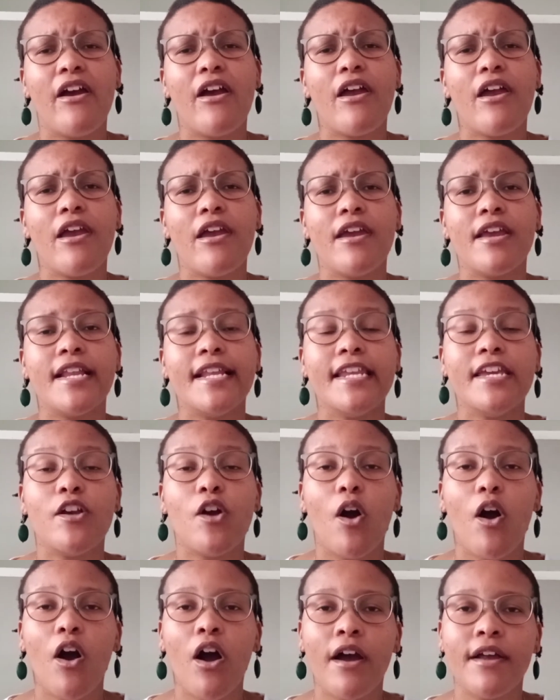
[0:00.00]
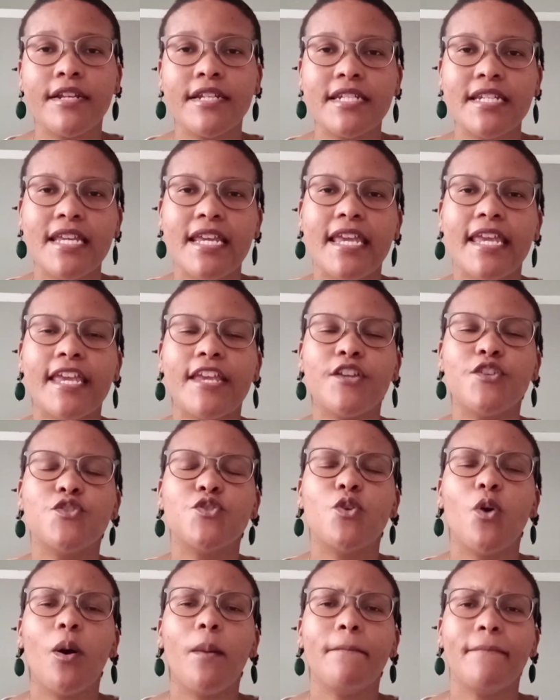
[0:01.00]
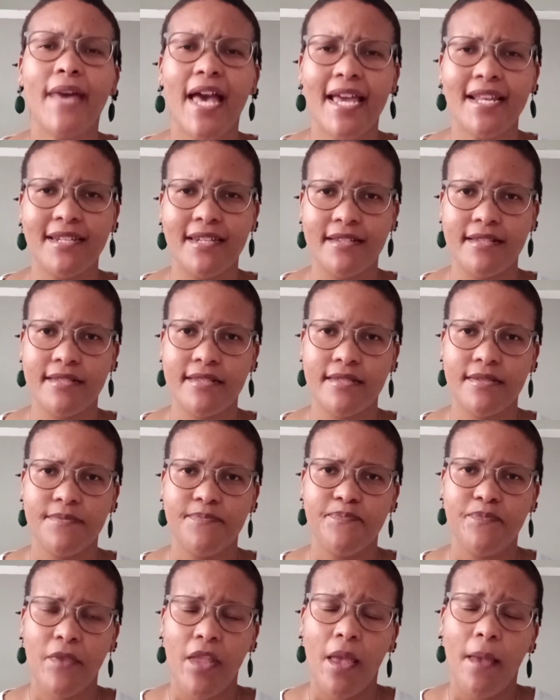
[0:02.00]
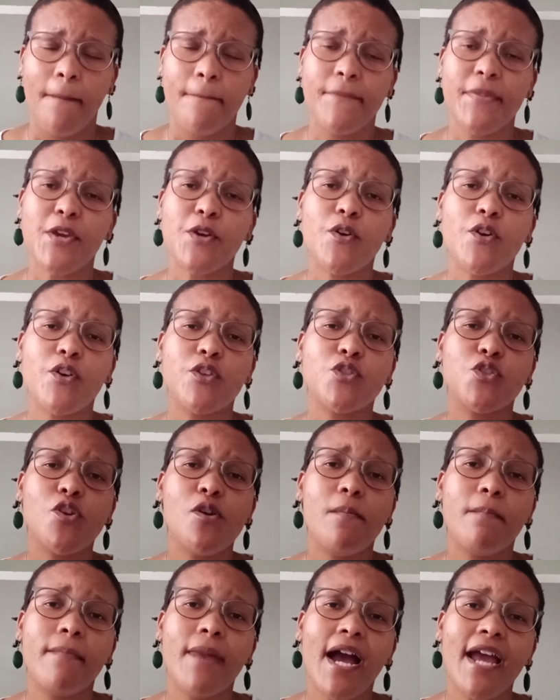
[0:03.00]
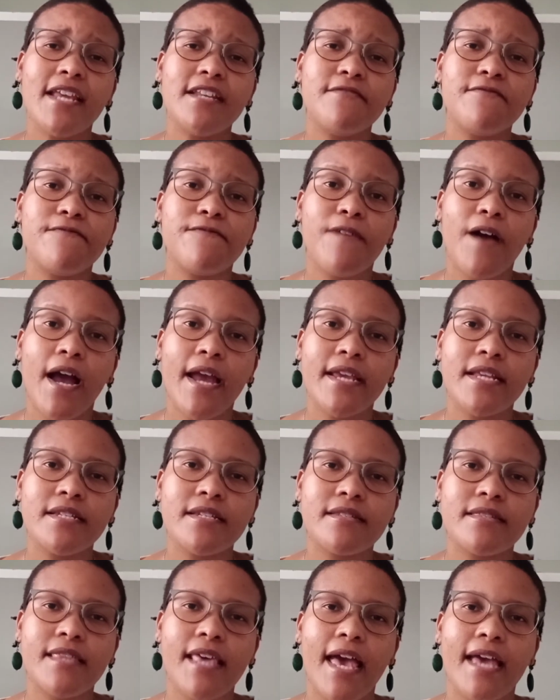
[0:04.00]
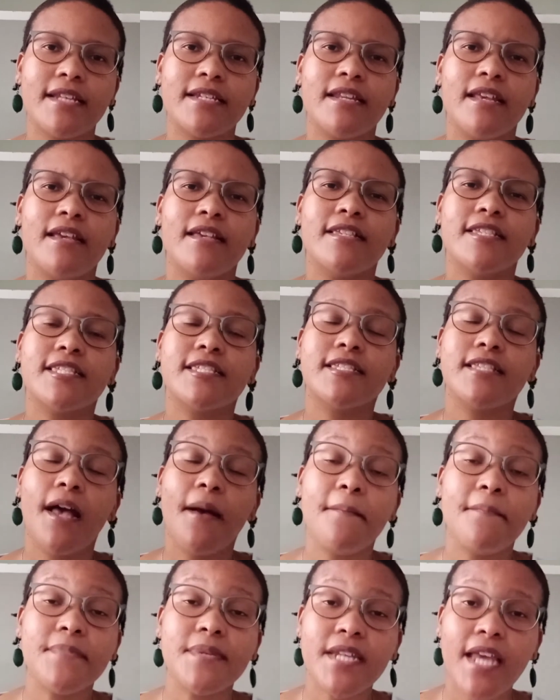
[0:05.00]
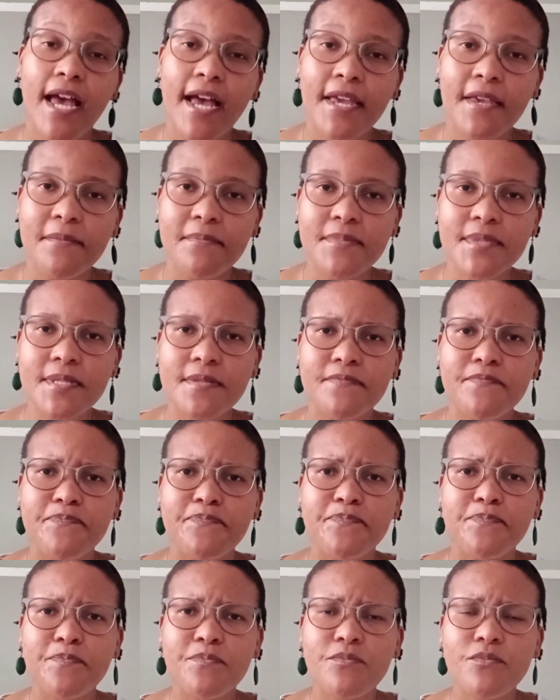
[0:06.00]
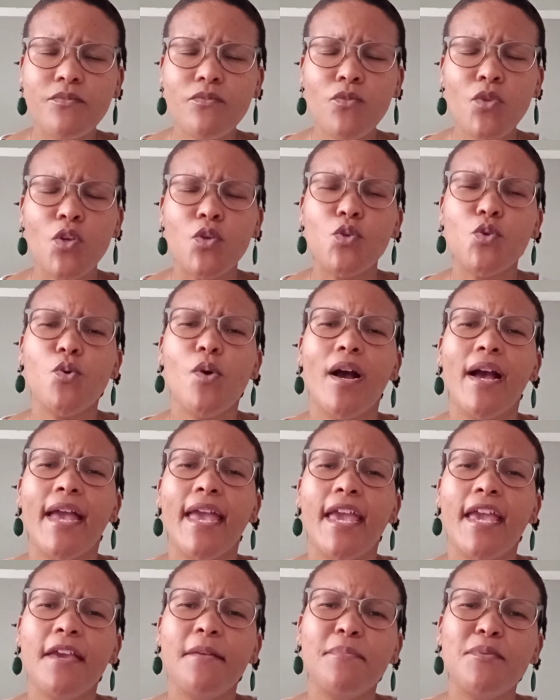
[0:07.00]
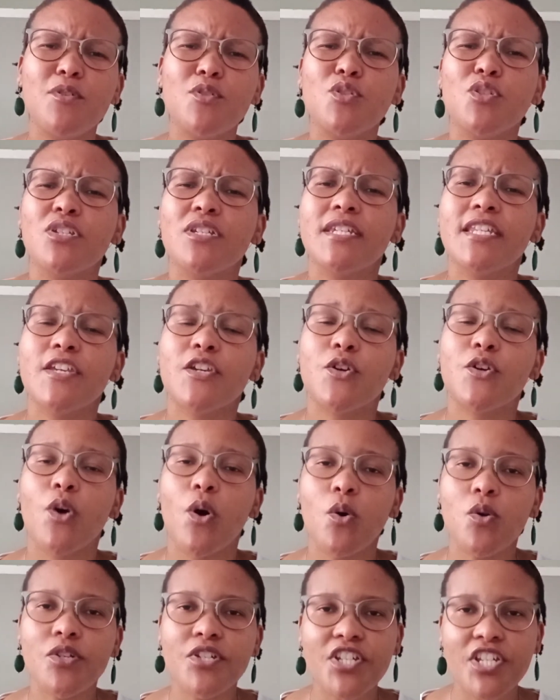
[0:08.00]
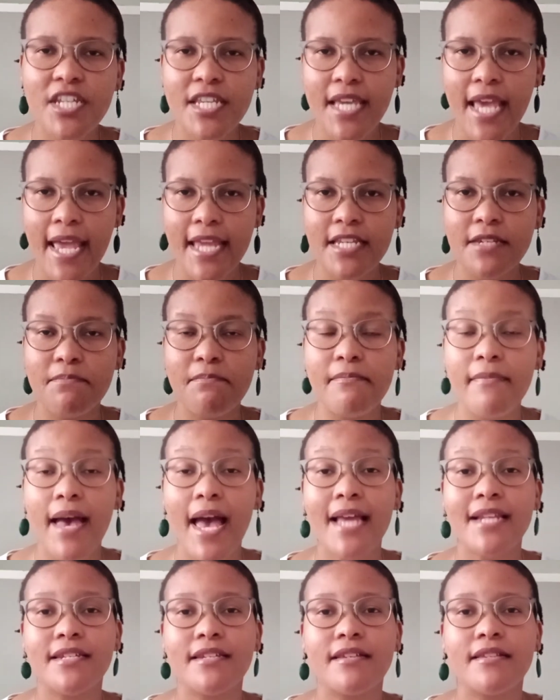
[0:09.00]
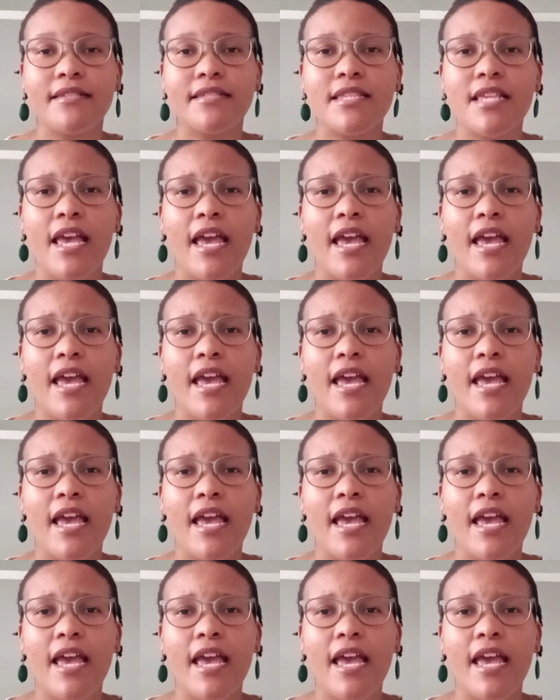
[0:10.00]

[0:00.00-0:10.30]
early on in your matters, because you might find that sometimes you are able to negotiate matters